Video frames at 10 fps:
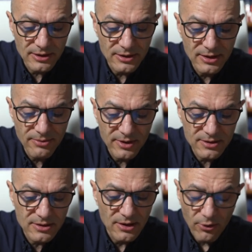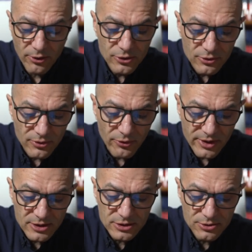limit, or you
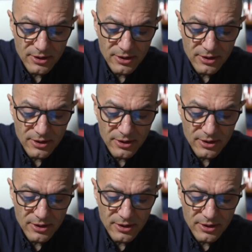reach the